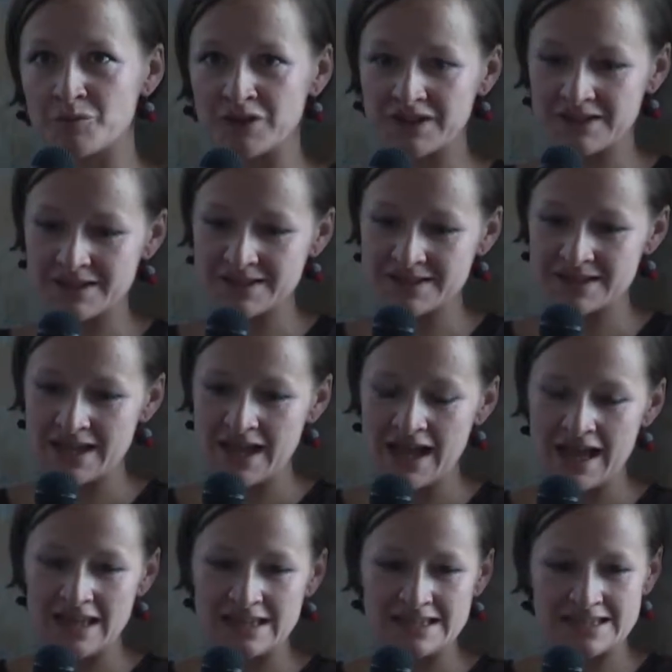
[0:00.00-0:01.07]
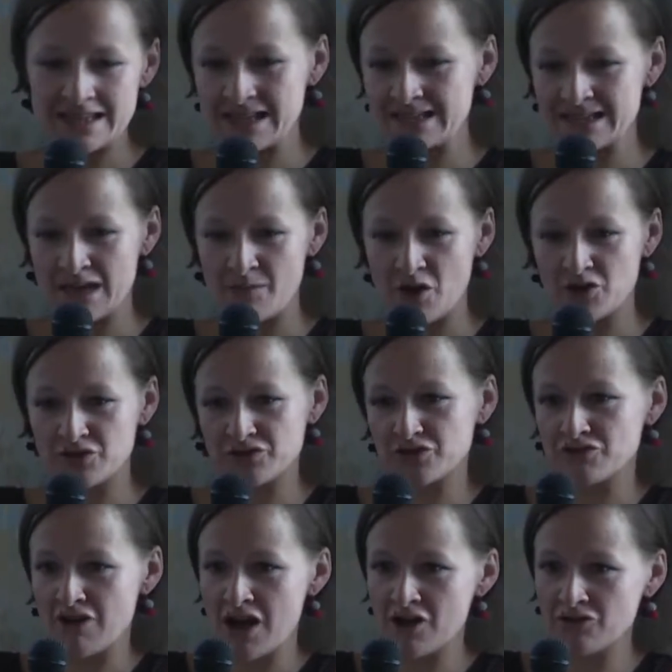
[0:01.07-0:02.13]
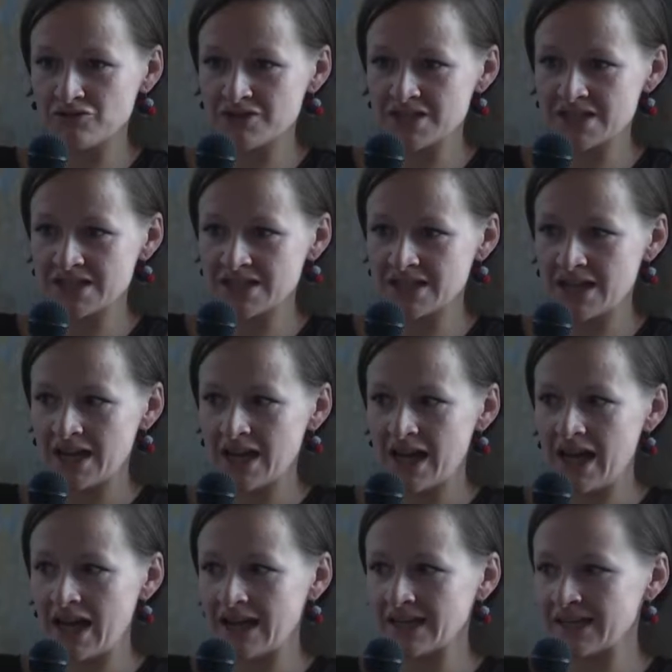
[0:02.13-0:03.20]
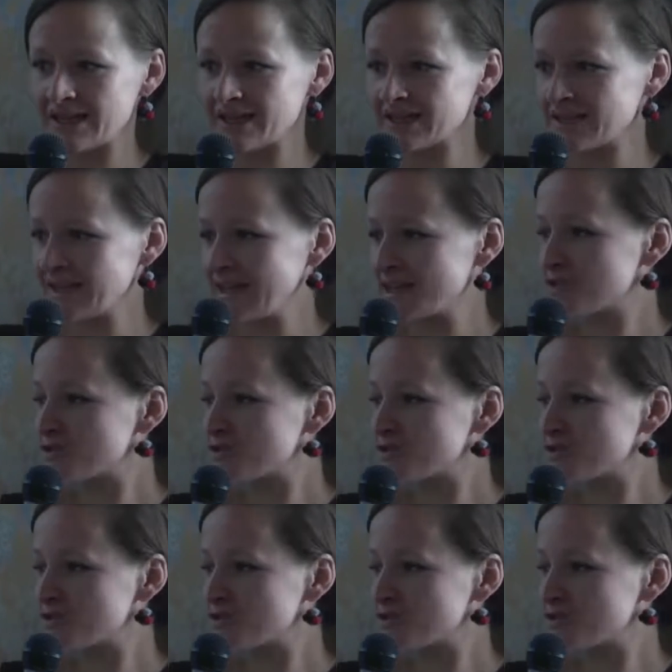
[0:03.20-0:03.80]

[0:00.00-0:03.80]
because these things come out of the ground and they're like